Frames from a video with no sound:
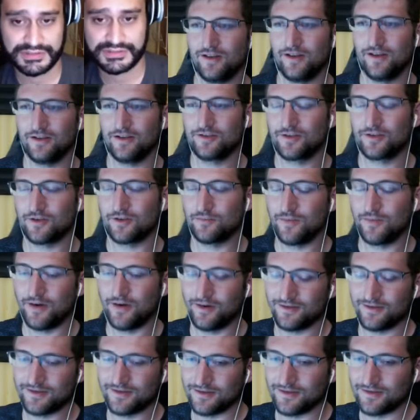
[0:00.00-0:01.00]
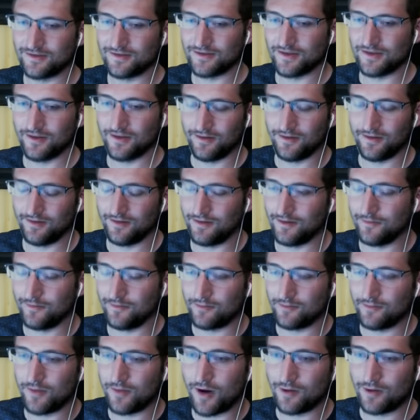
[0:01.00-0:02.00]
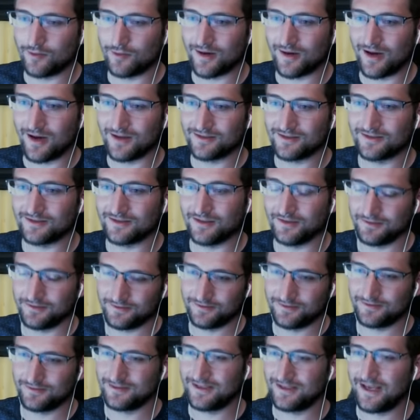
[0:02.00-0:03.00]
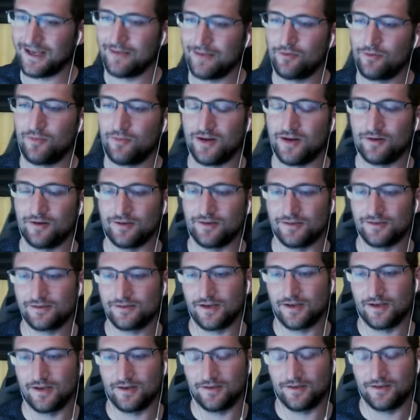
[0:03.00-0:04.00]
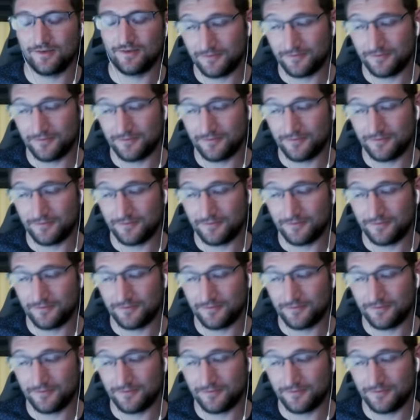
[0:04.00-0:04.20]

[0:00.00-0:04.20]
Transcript: liked your comparison yeah. to him and Paulo Costa. Same appearance, kind of.